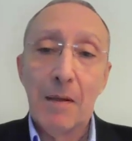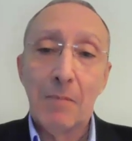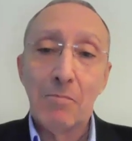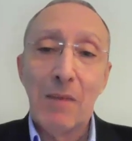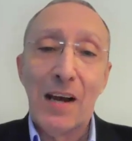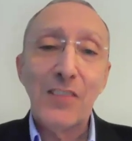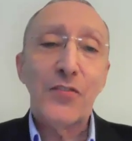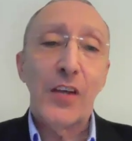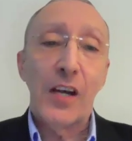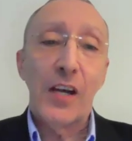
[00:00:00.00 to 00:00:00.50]

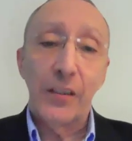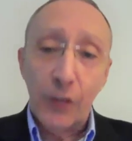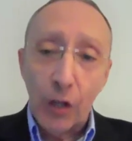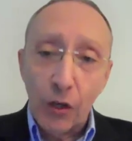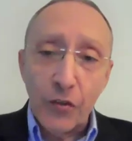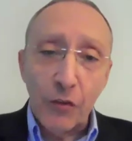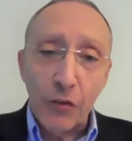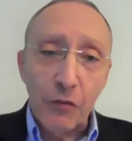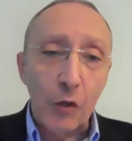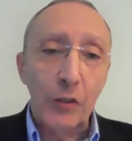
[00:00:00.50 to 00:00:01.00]
My son,
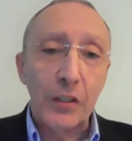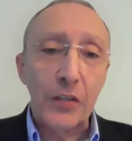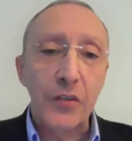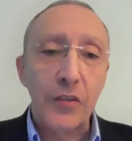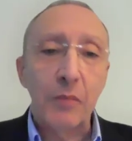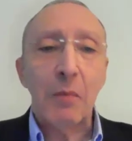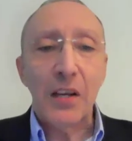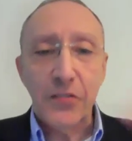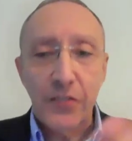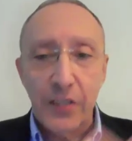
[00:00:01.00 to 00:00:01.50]
those of you listen,
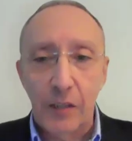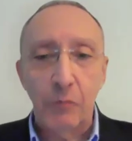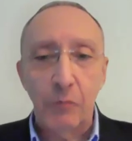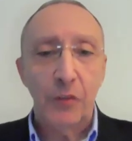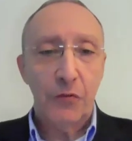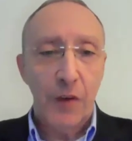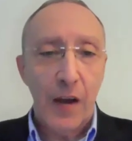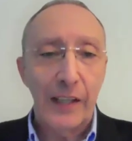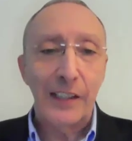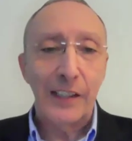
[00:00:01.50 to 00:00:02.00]
my son was
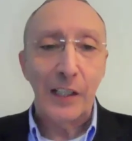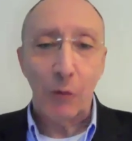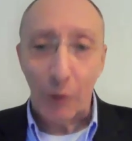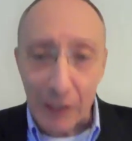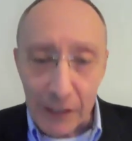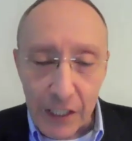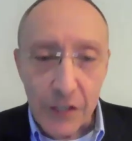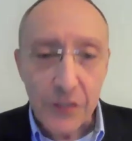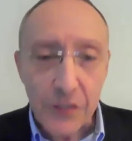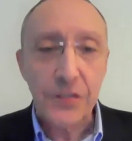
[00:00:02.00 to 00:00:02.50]
finally
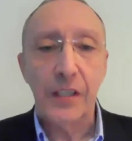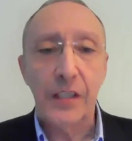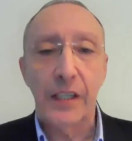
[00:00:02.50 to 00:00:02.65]
released,